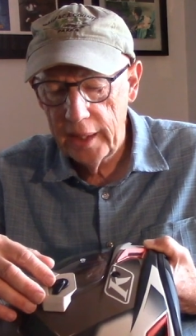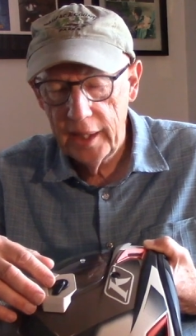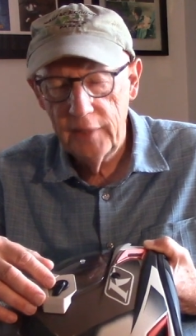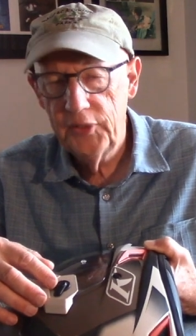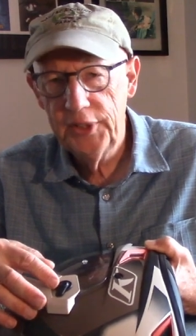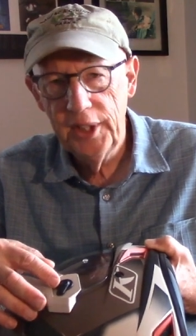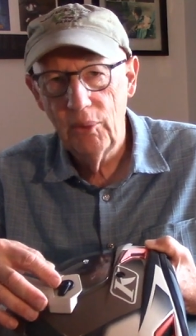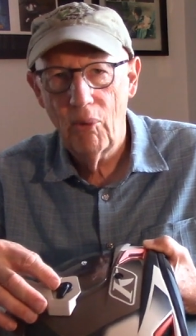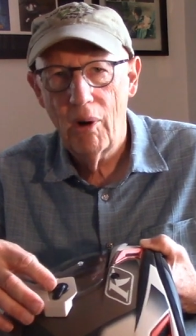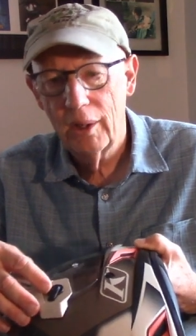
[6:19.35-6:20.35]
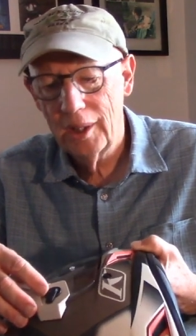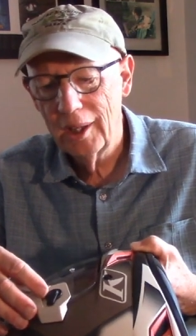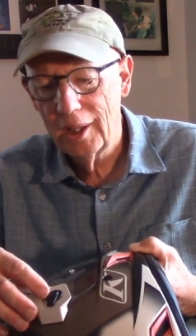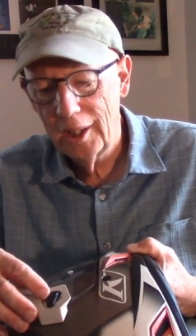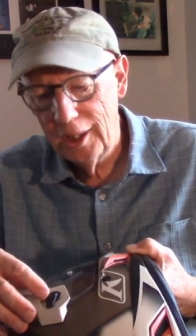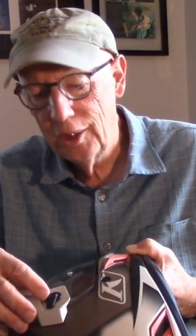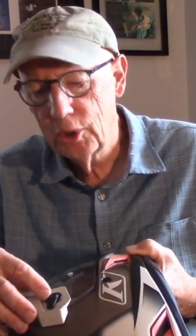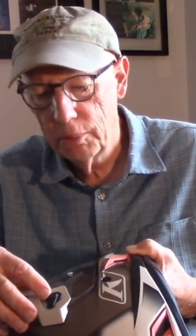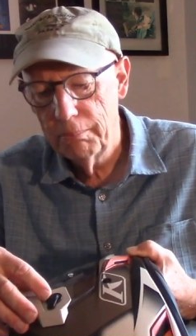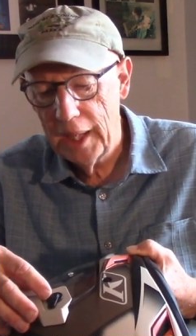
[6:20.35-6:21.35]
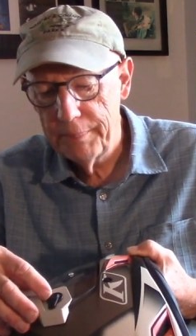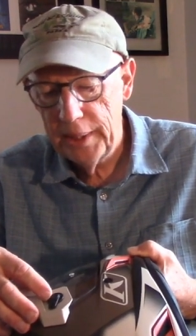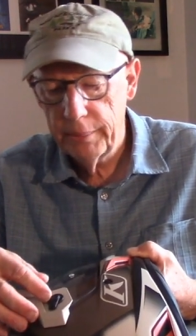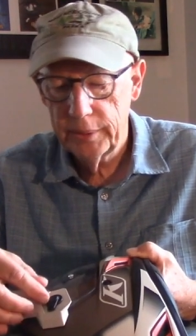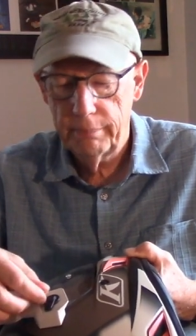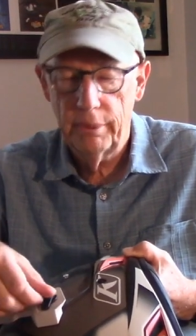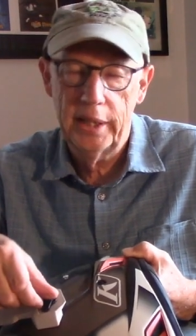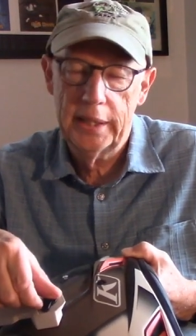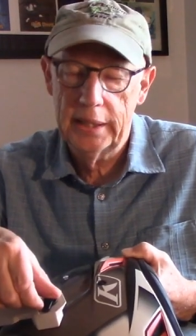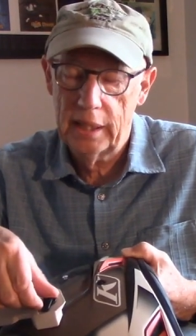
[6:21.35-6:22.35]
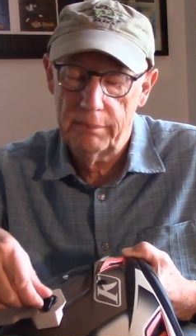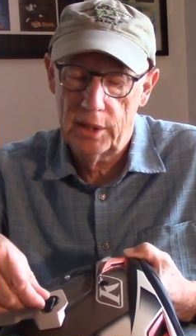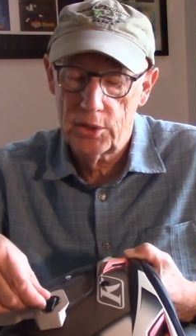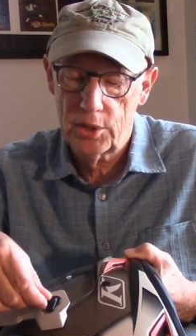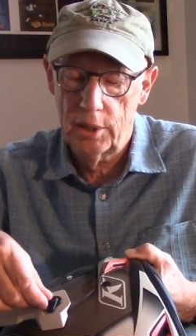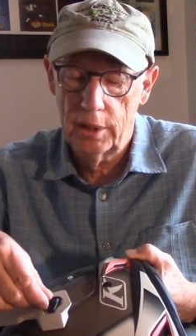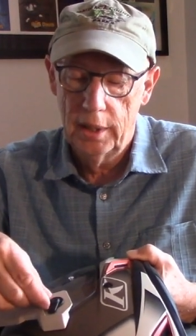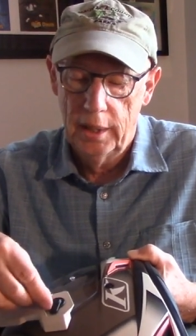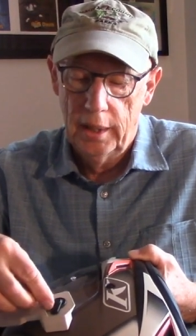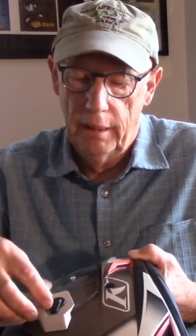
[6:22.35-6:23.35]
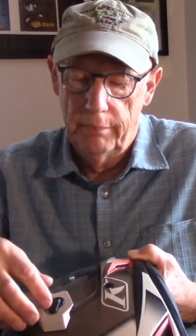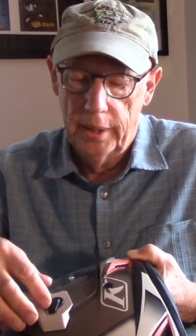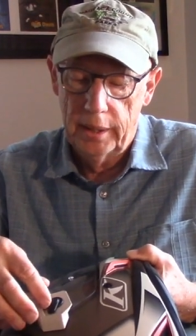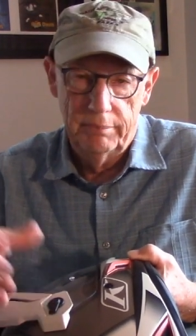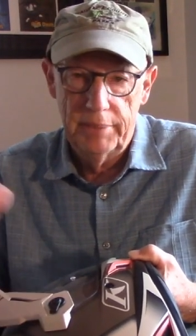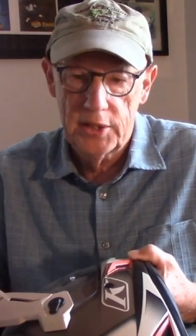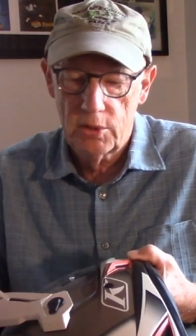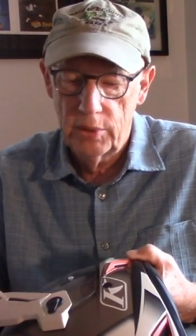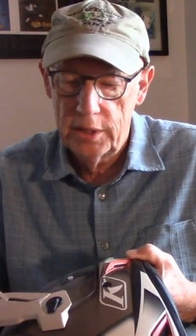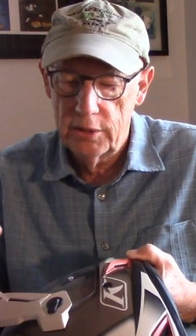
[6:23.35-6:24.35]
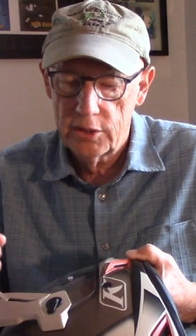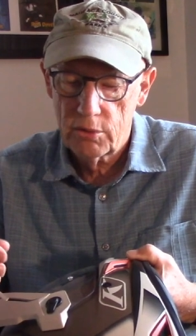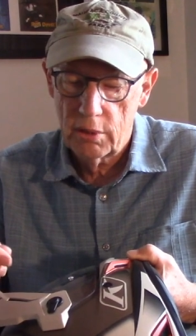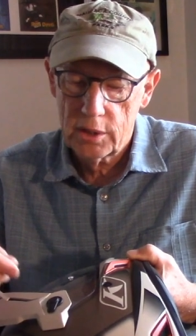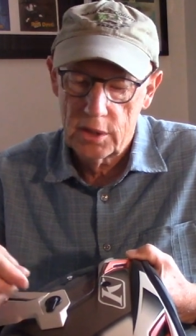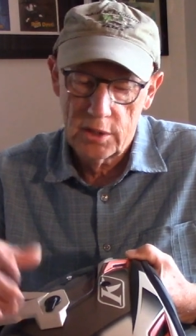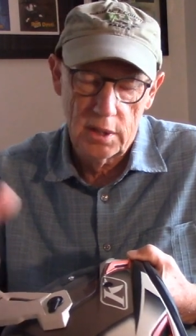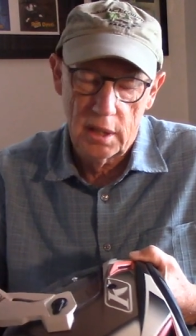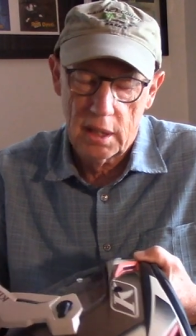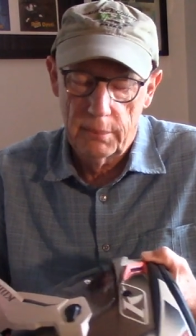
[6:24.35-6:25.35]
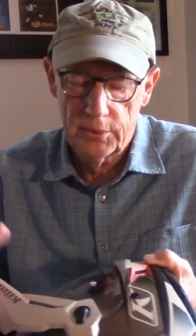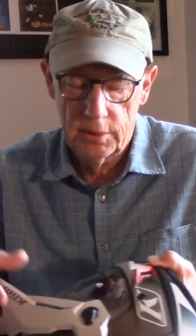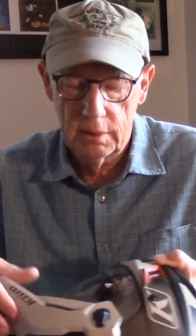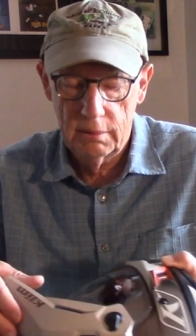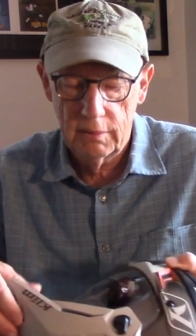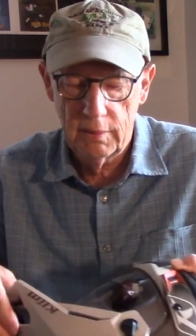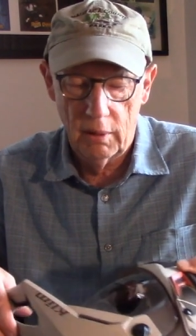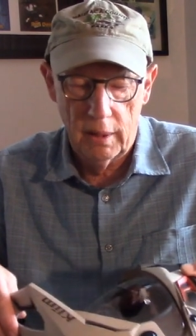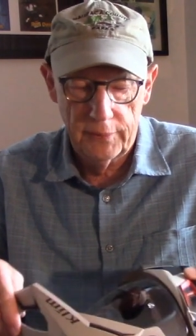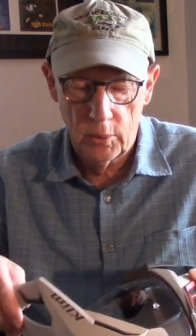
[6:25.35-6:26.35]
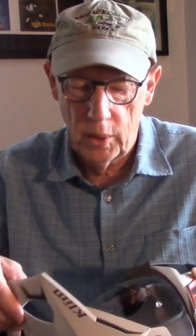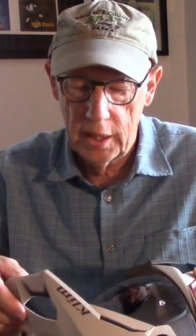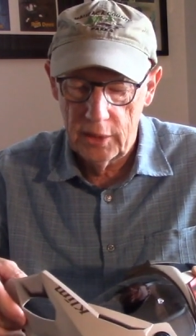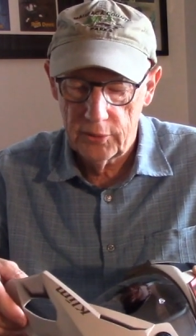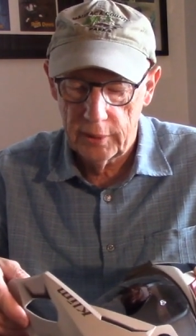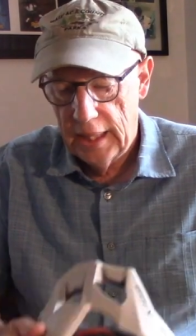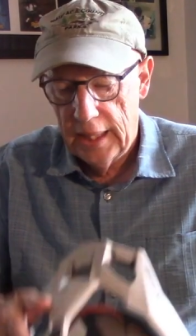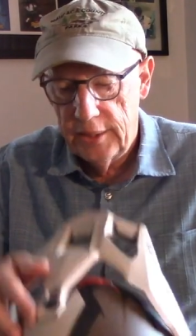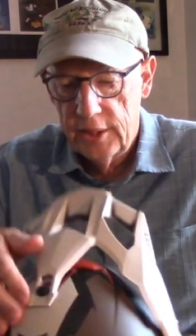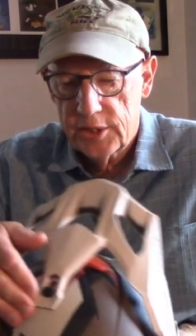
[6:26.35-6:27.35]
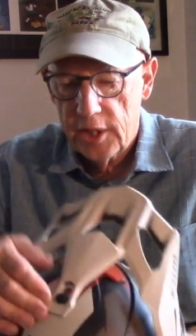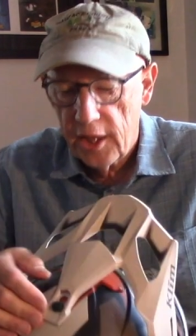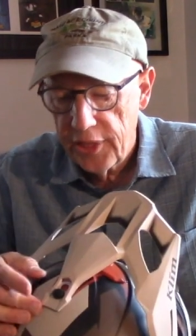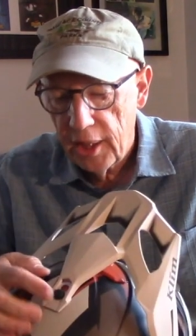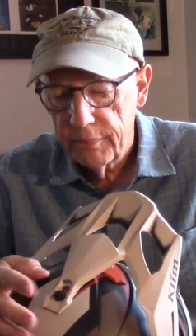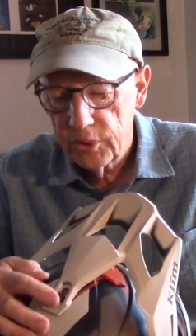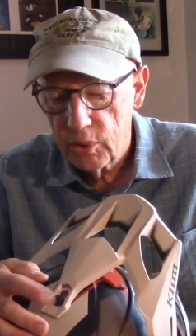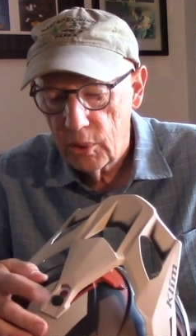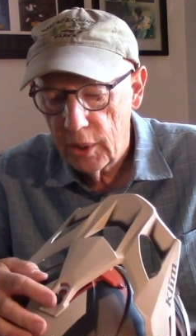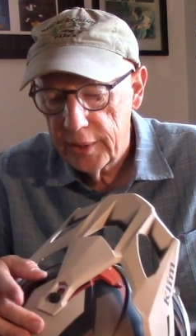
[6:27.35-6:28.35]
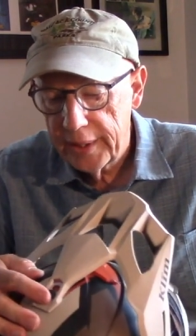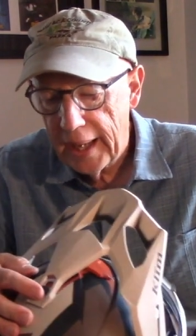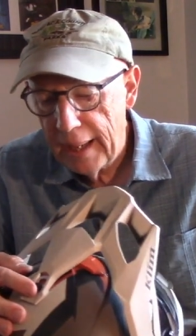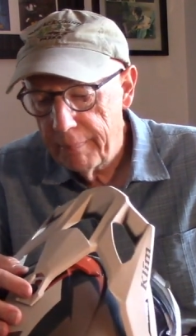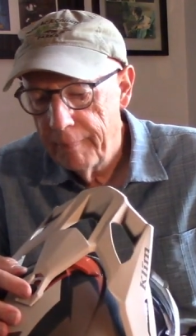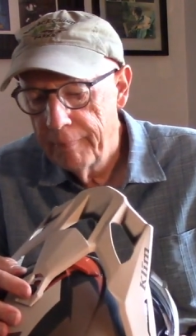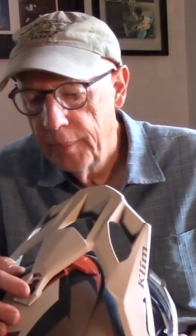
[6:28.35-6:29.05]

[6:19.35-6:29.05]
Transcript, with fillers: and if you did it wrong you, you might be able to break it I'm not sure but best to read the instructions and it comes off quite easily. On this thumb screw on the top,